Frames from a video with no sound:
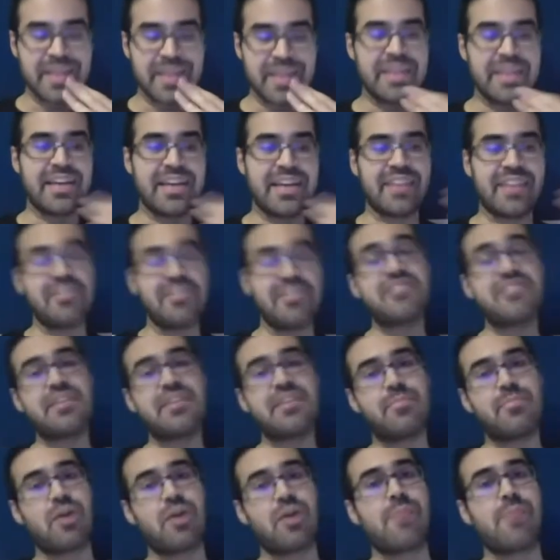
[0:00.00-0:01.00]
And these
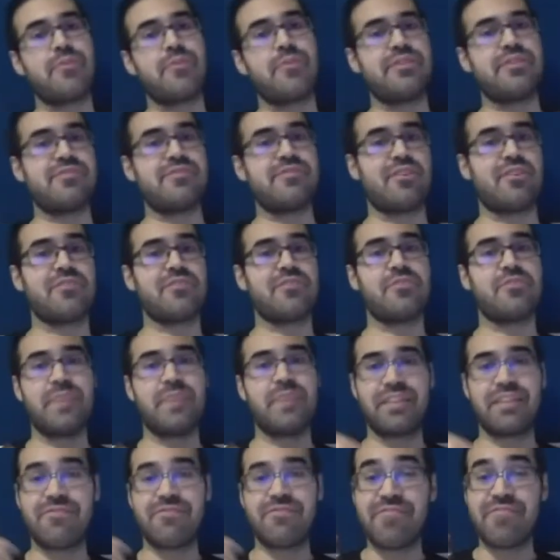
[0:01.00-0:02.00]
same properties also
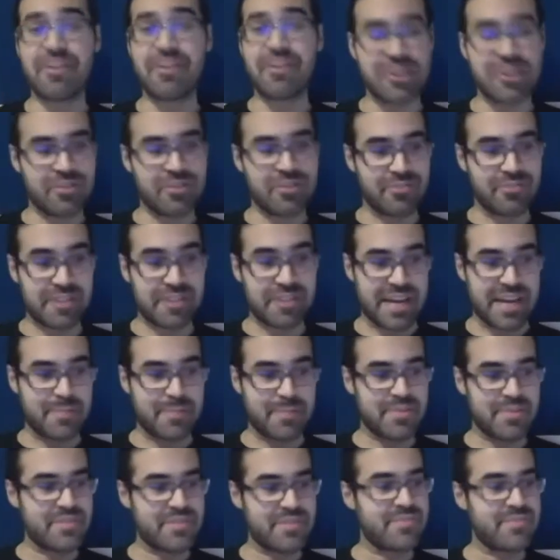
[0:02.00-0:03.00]
make it very good for
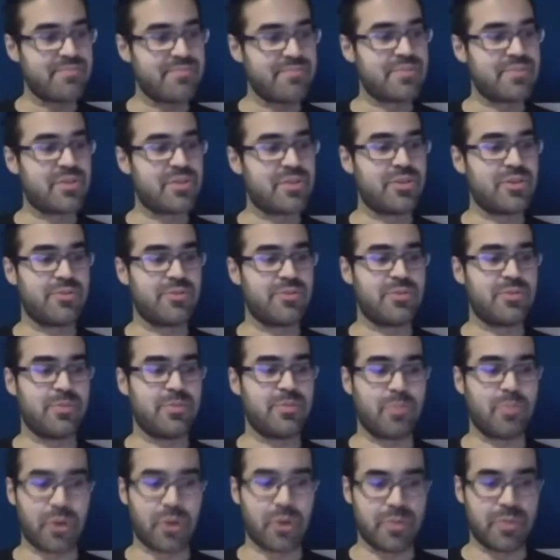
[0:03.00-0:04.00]
dApps. So
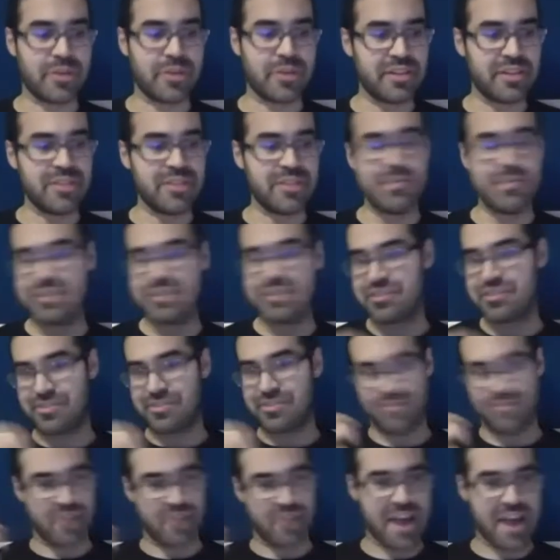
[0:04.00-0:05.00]
portability means
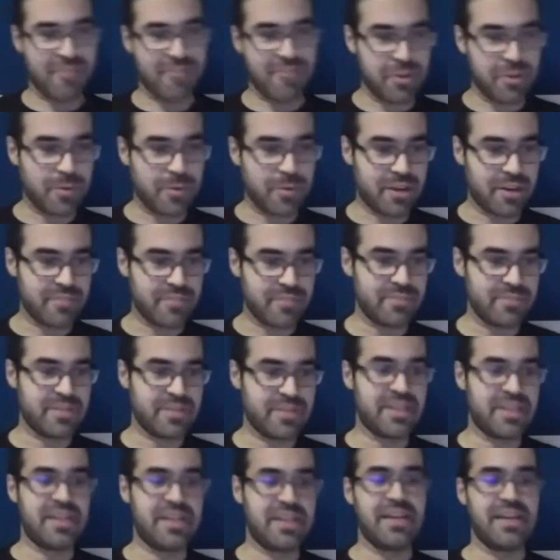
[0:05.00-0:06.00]
it's for everyone.
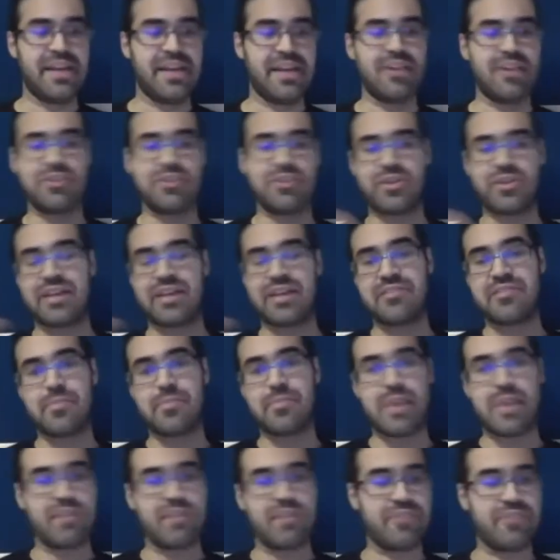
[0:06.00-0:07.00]
It also has the
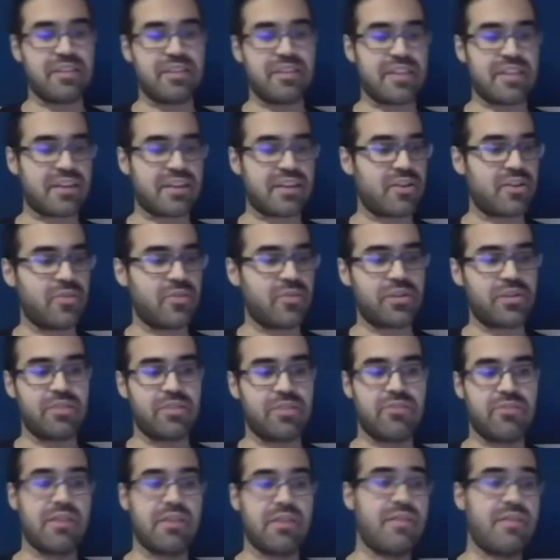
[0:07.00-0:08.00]
benefit that code can
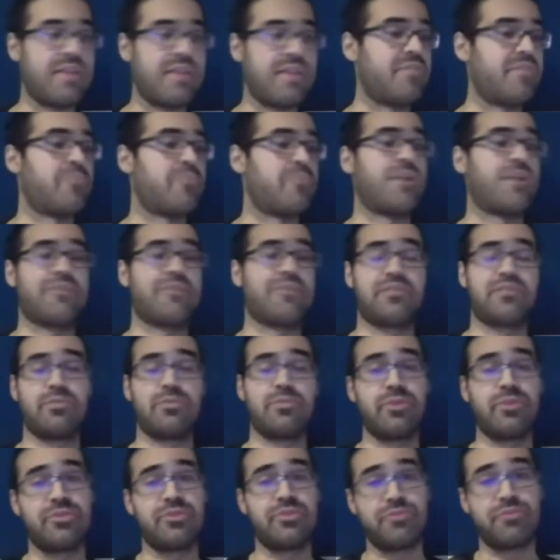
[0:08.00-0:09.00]
run in the browser
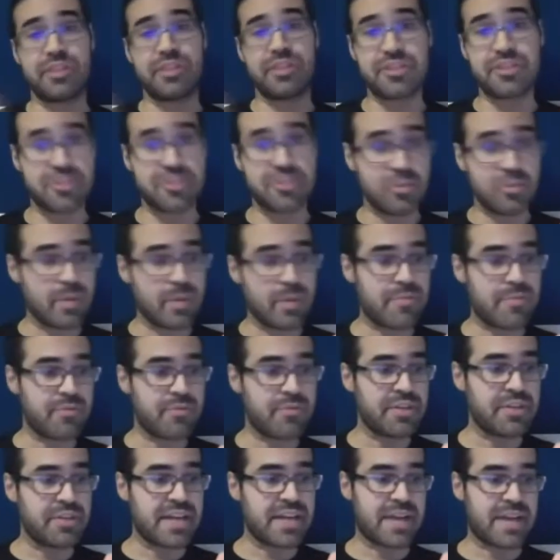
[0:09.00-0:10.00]
with traditional
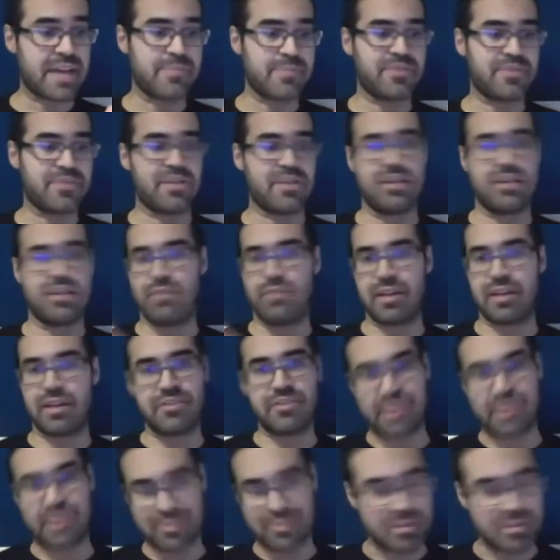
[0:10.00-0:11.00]
Web3 dApps, like
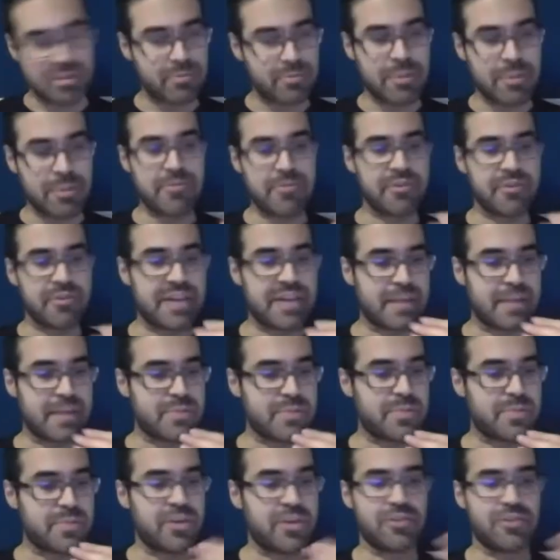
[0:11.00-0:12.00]
JavaScript Web3
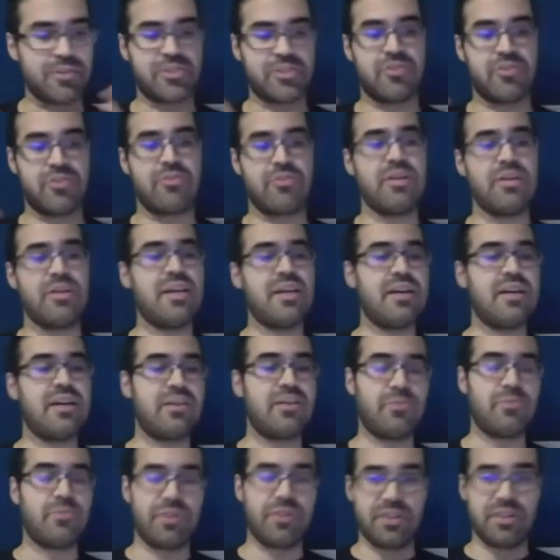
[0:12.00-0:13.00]
dApps, but also
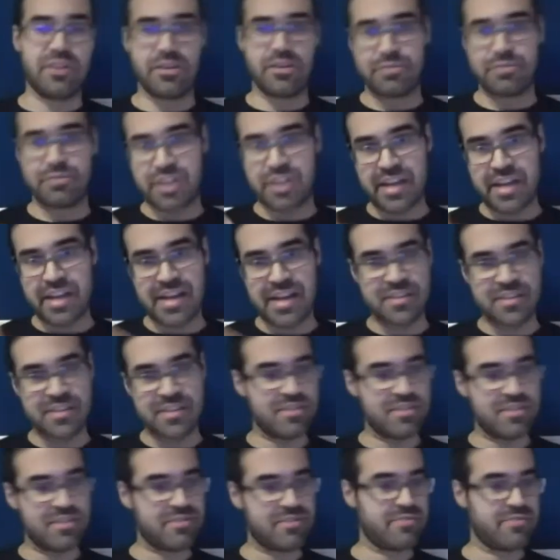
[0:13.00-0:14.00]
within Node.js,
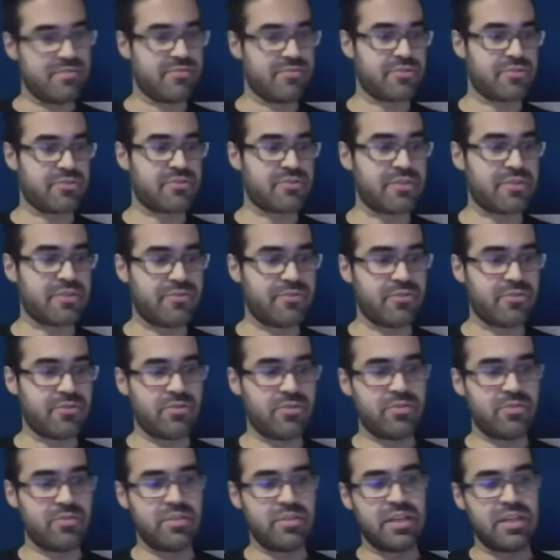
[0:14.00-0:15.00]
for
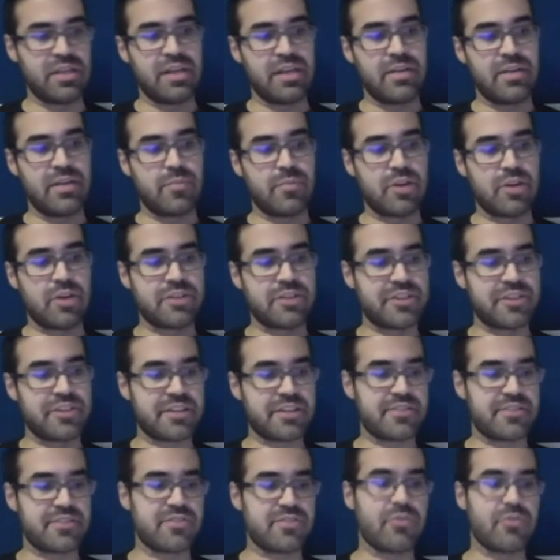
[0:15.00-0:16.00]
Truffle
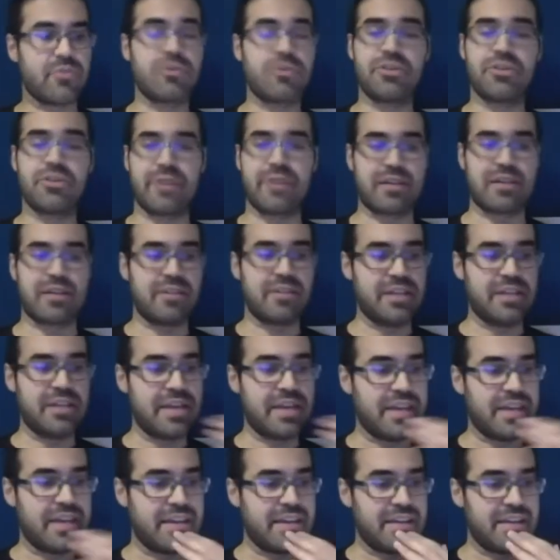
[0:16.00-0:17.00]
projects, or directly
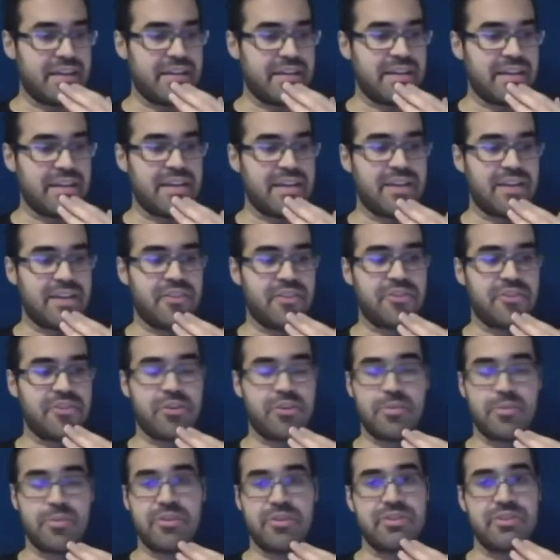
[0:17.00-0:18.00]
in the
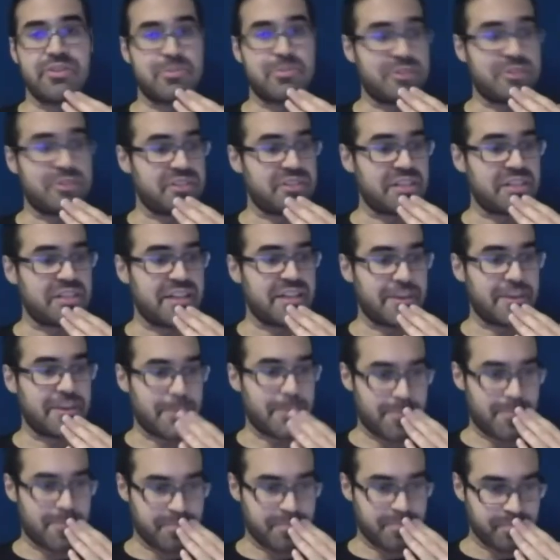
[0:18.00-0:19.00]
terminal, as we'll see later.
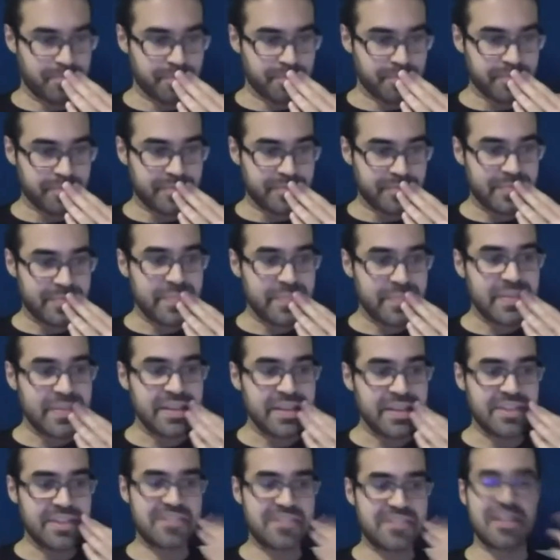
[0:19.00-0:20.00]

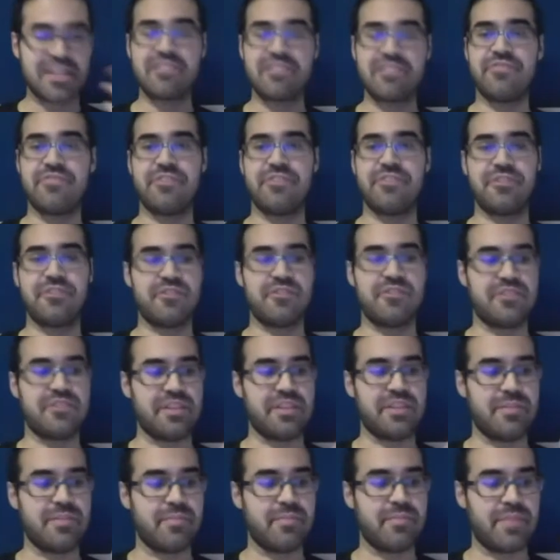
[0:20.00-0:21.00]
Its size
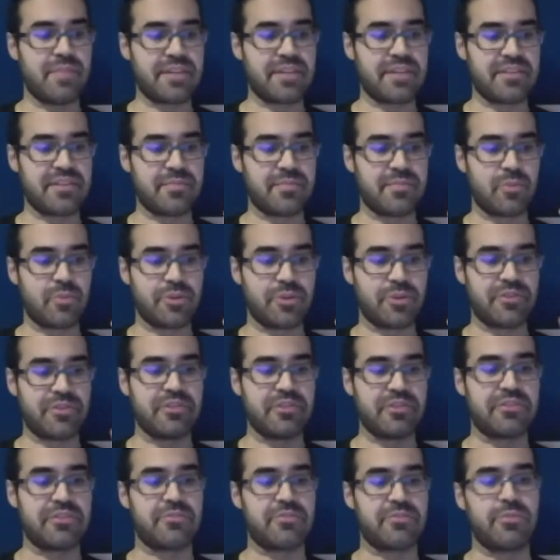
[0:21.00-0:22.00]
efficiency makes it more easily
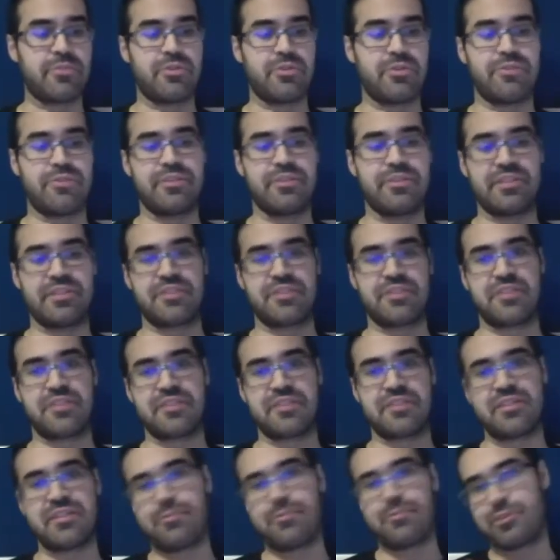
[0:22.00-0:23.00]
distributed over
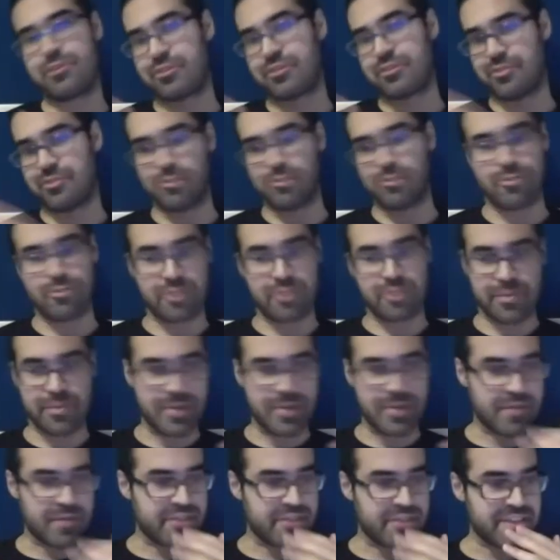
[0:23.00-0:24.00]
decentralized networks or over
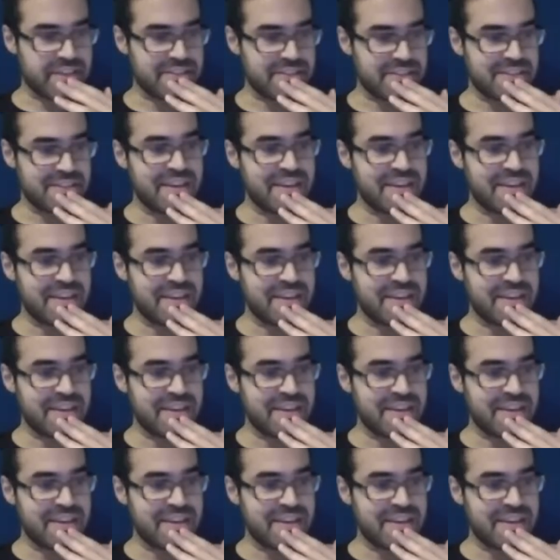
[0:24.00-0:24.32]
IPFS.